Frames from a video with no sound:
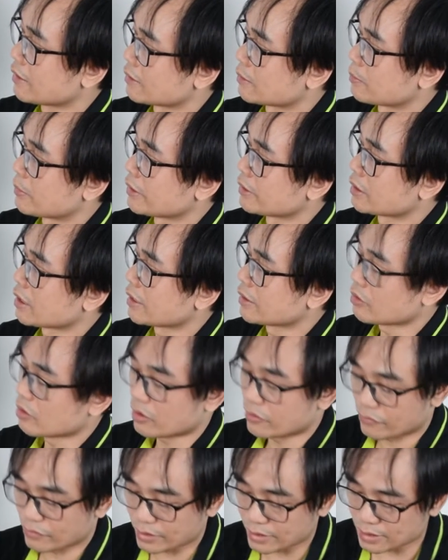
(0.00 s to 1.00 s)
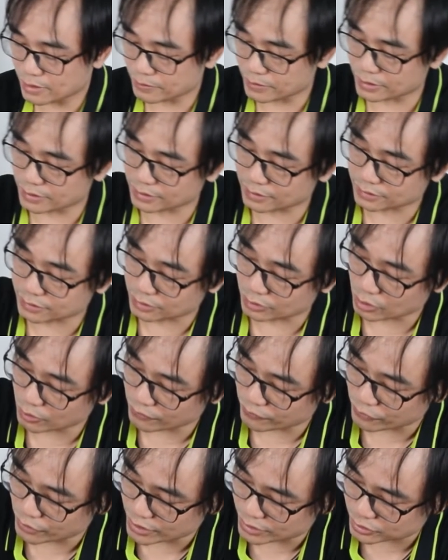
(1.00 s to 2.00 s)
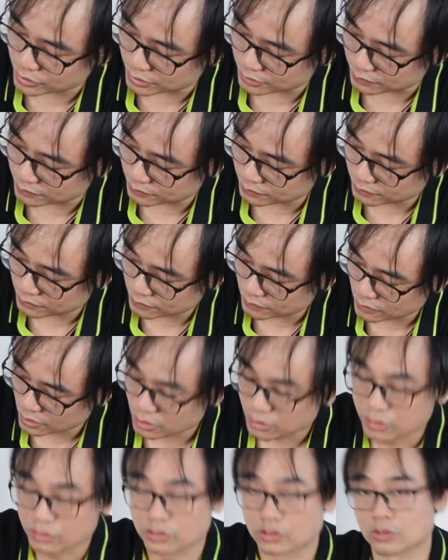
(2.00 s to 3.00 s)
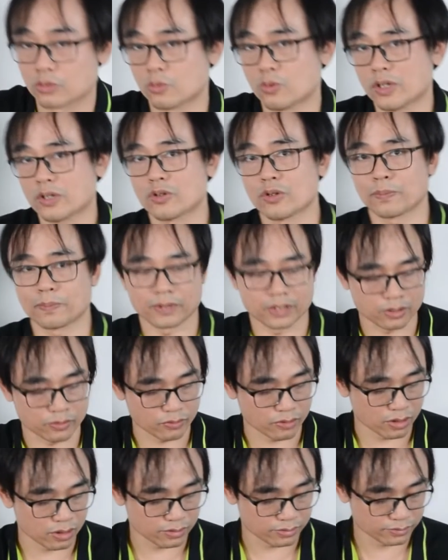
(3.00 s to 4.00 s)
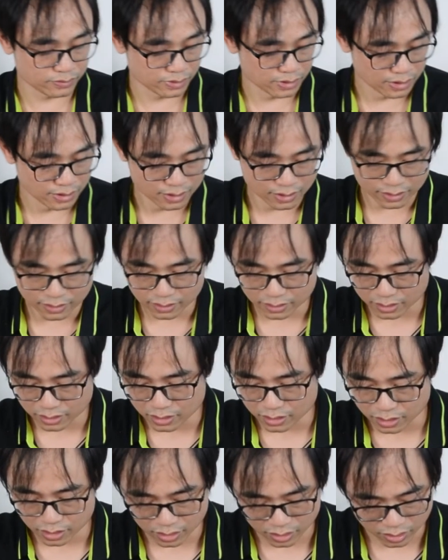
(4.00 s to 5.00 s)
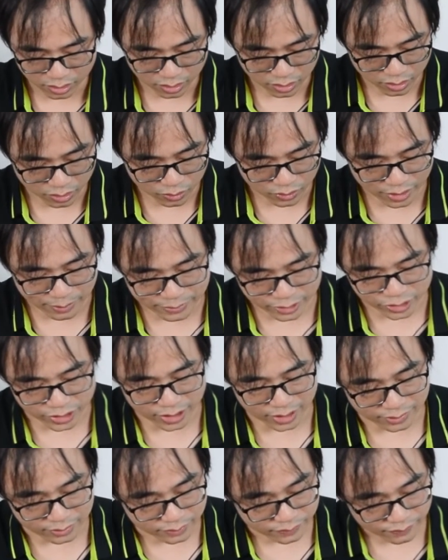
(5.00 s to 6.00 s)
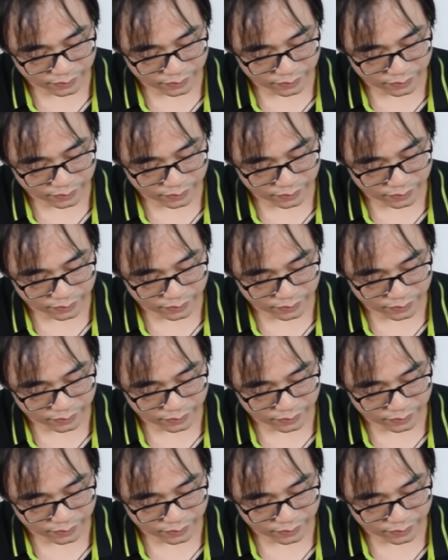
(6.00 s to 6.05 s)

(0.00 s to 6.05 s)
has been turned on there, but there's no flashing. So what could be the wrong? Oh, let me check.